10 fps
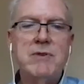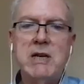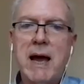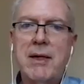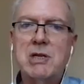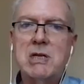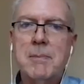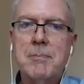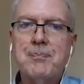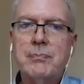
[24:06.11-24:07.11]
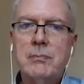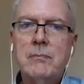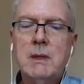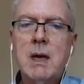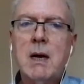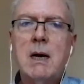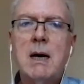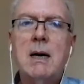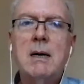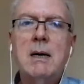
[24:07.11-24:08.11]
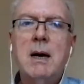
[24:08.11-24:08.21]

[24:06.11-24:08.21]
deaths of